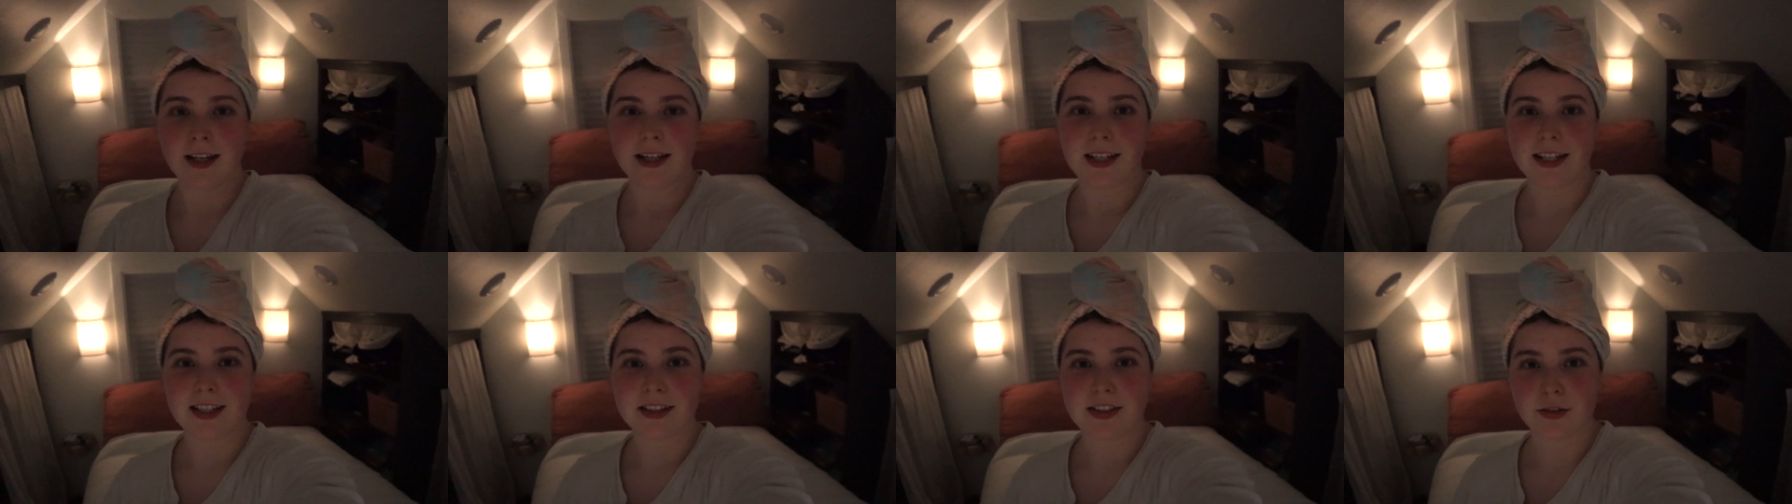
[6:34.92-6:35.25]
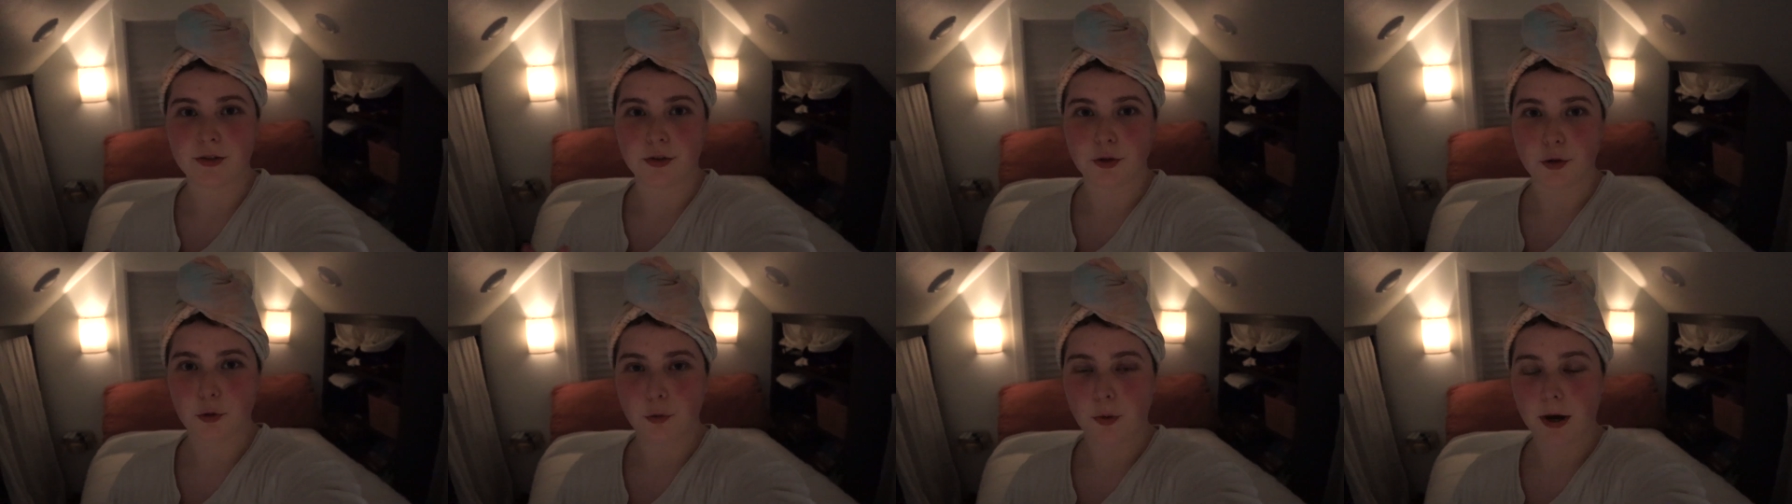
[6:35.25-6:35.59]
It's a
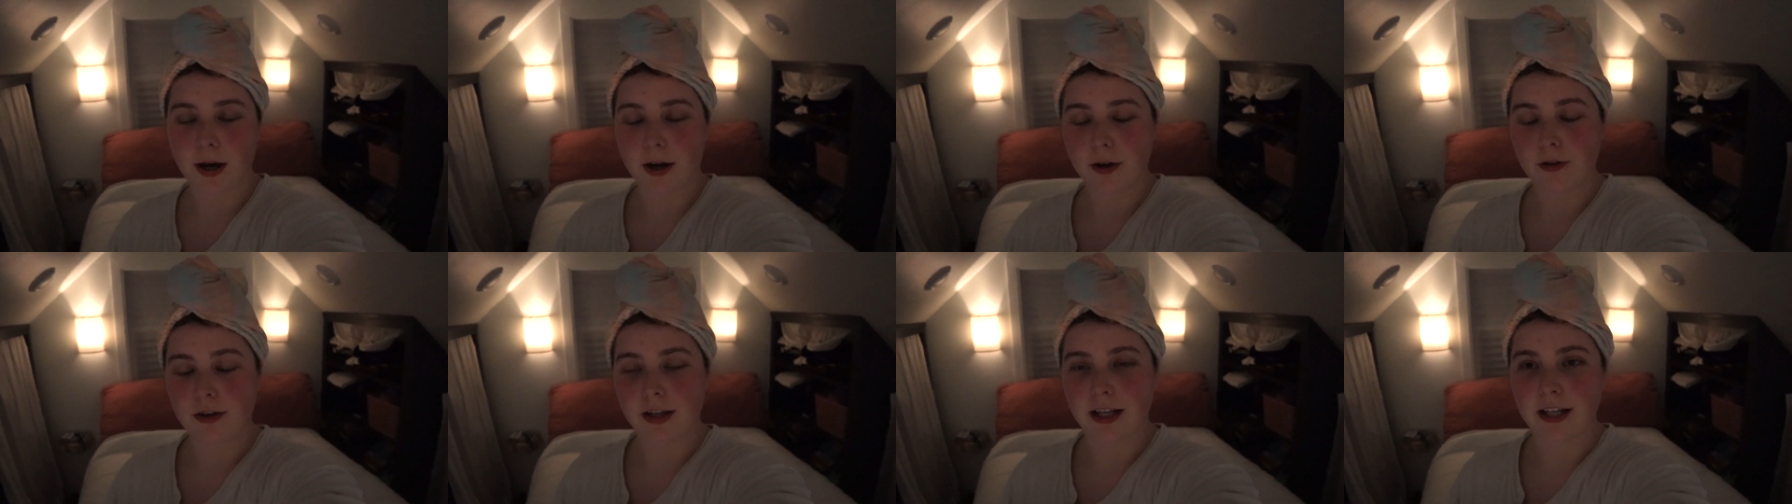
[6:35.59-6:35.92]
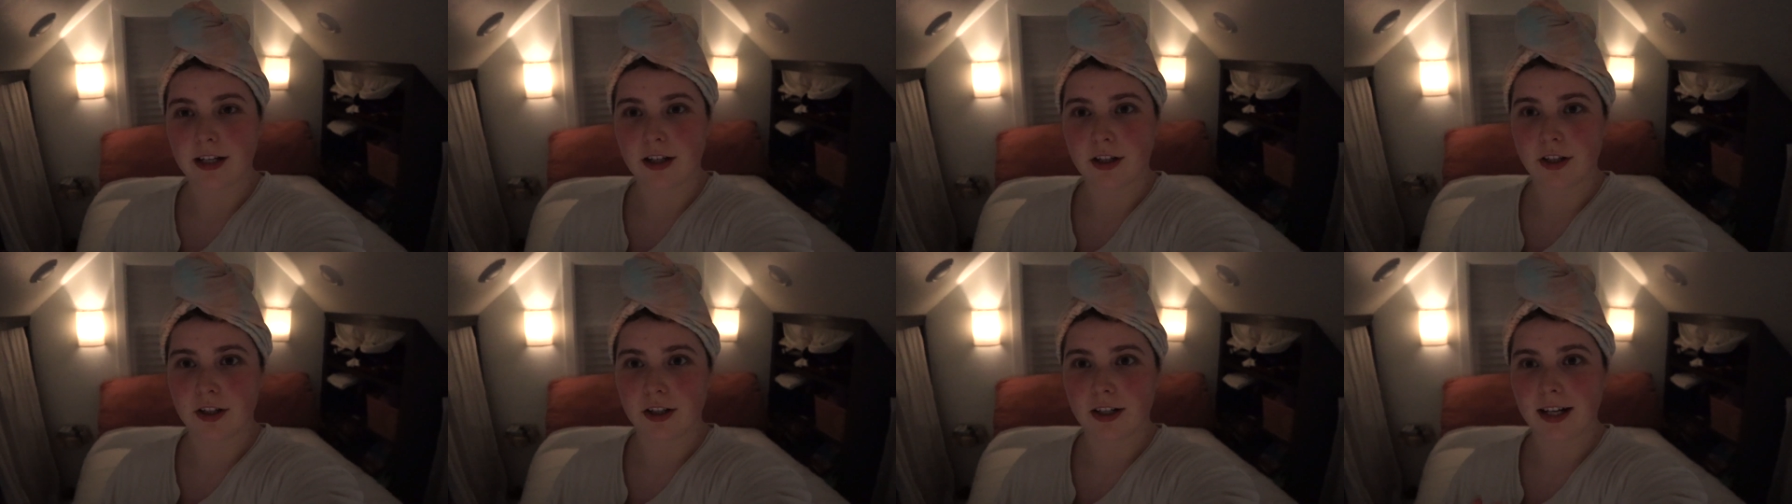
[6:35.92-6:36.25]
little while
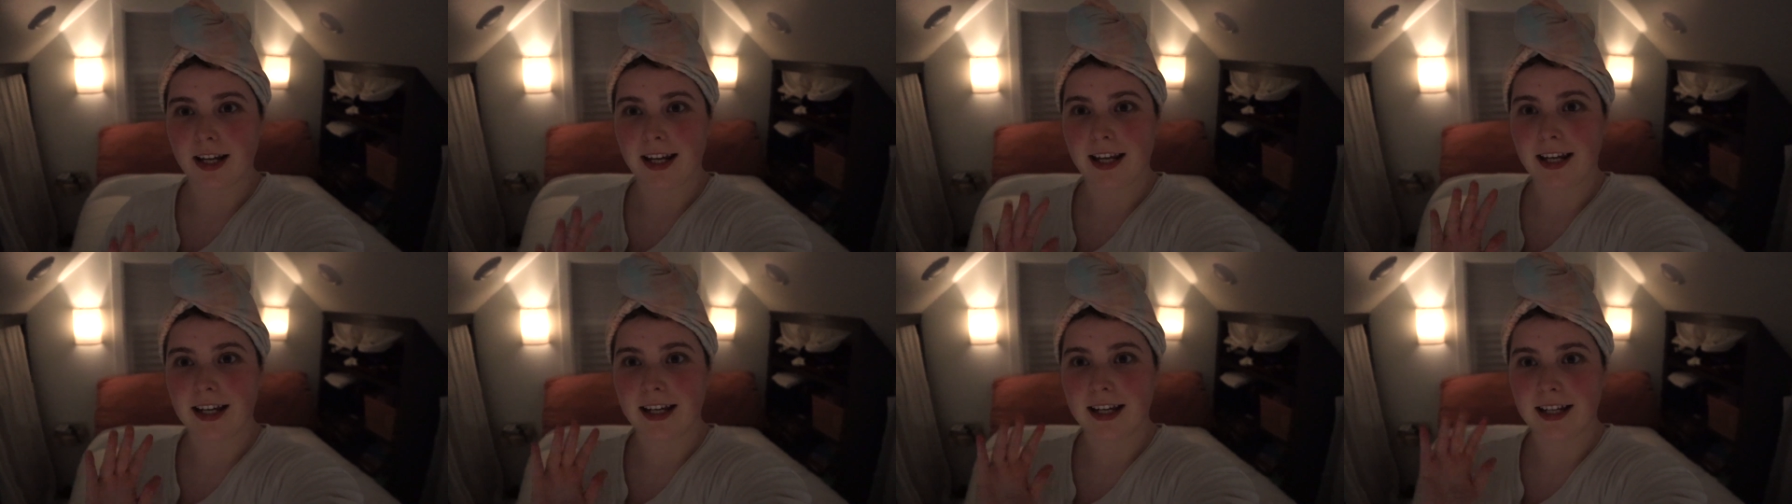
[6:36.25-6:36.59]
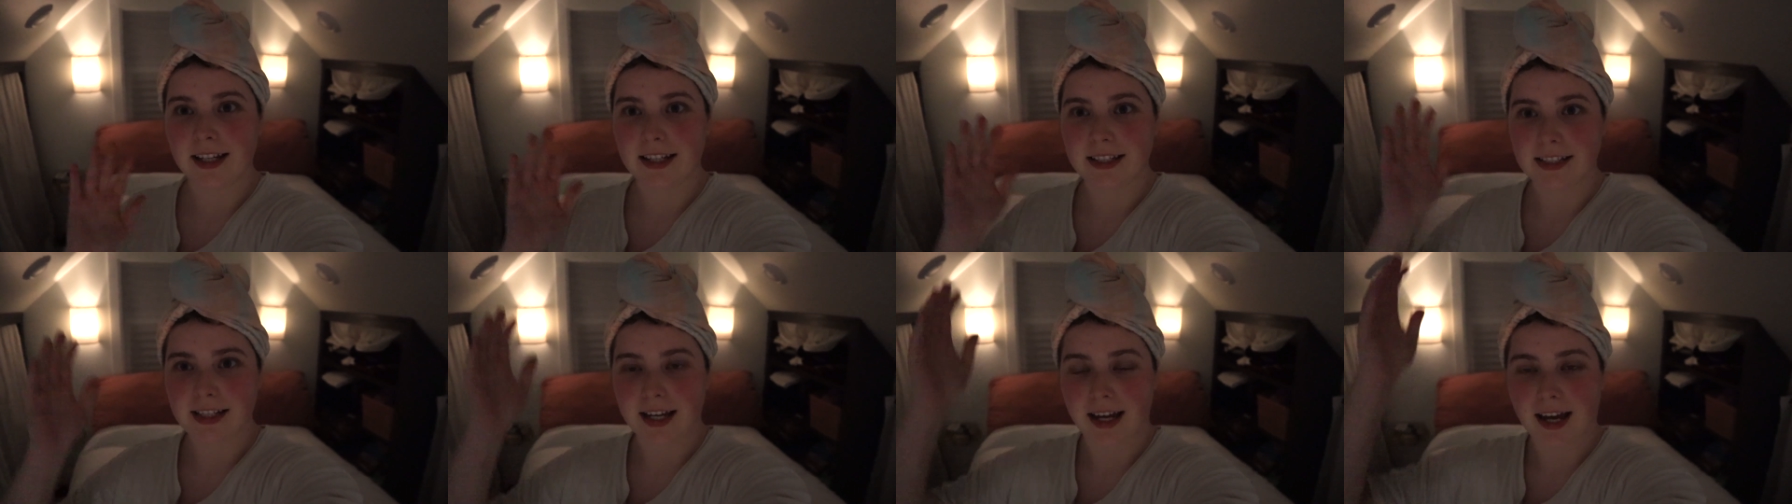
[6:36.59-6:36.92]
later
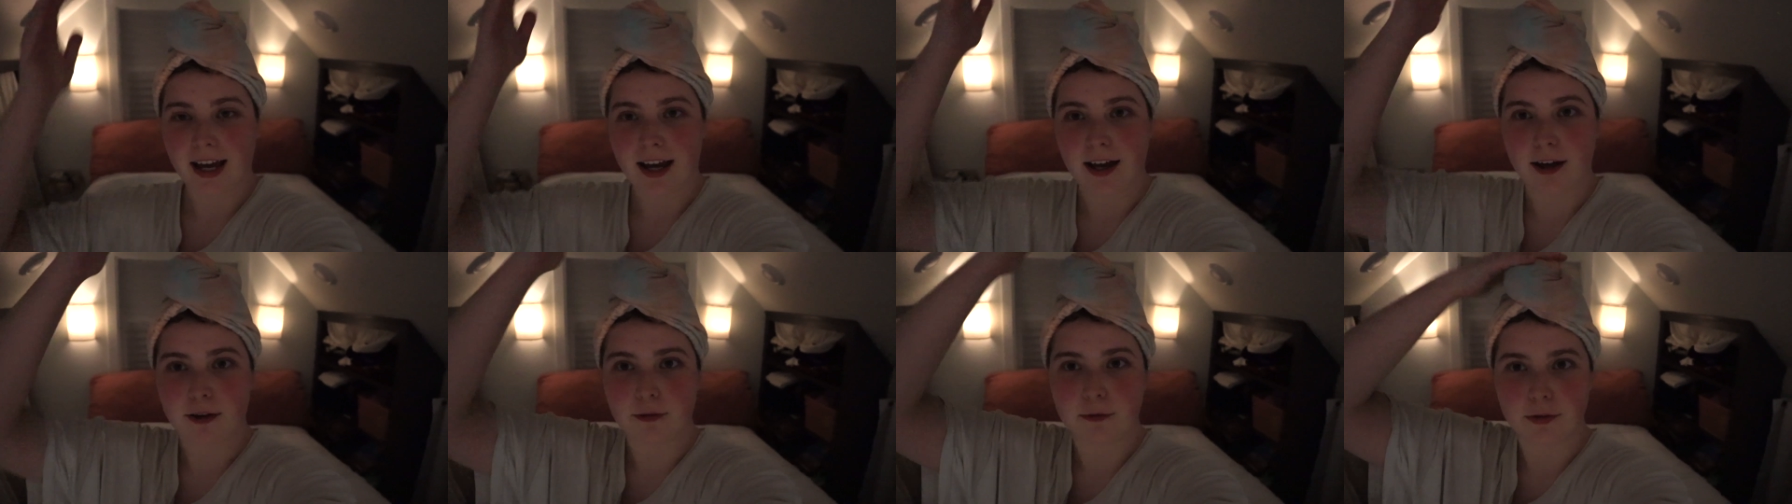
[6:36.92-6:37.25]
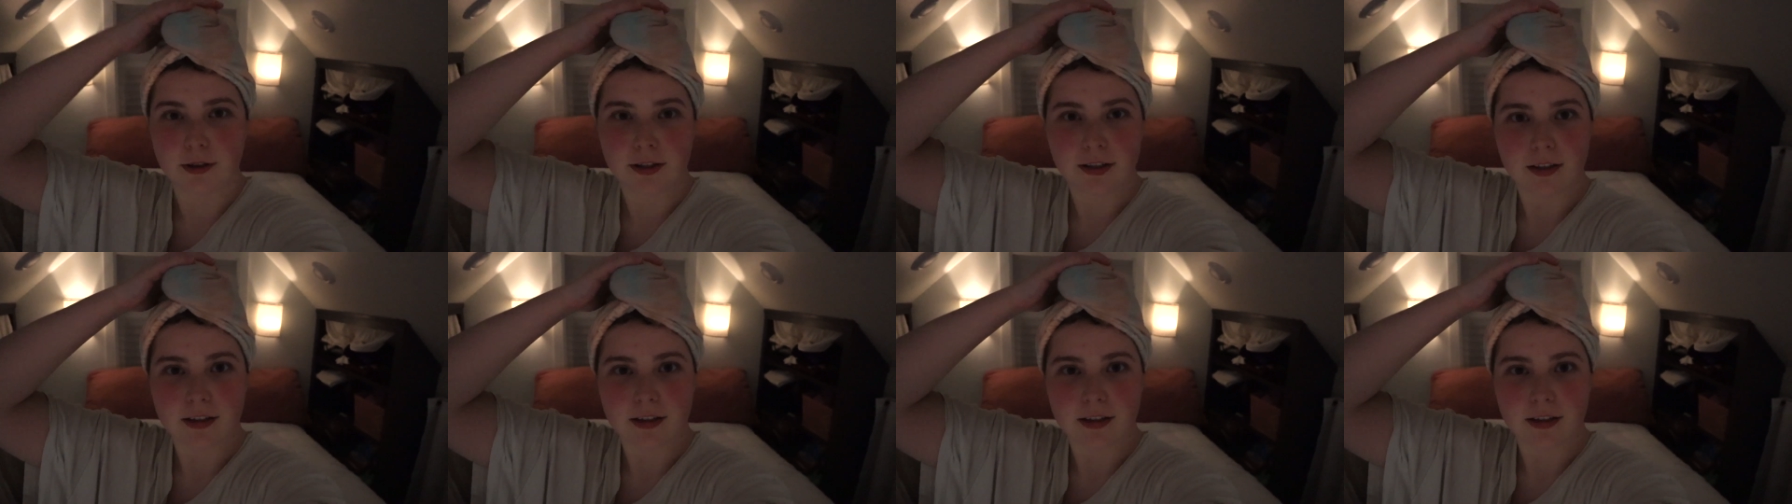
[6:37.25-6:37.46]
and I have